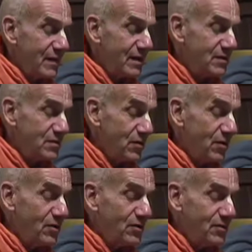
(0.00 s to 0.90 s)
And he said,
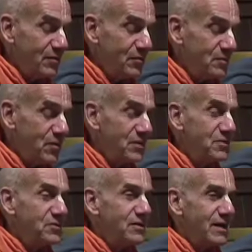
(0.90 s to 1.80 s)
oh, what part
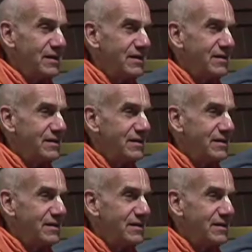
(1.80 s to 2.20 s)
did you like?